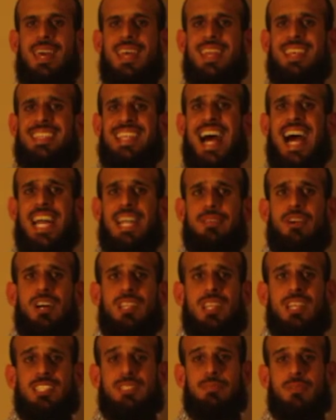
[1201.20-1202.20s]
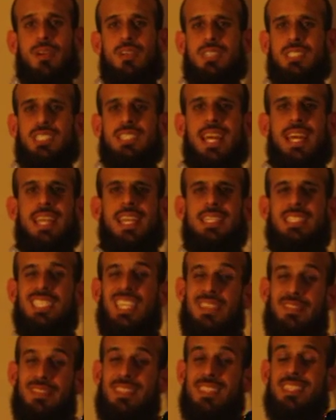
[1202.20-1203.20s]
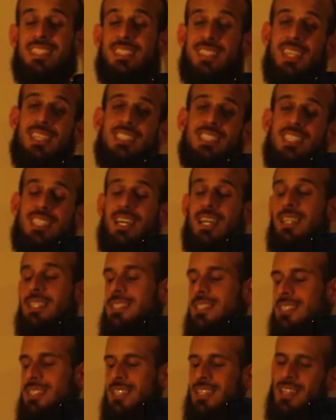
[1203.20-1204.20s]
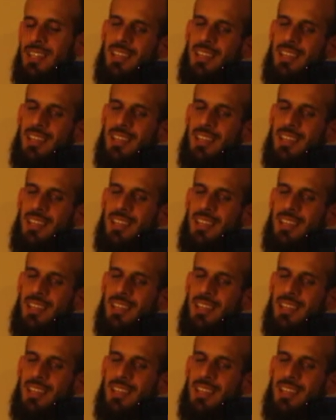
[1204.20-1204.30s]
It is out of Allah's mercy that He has given these things to us.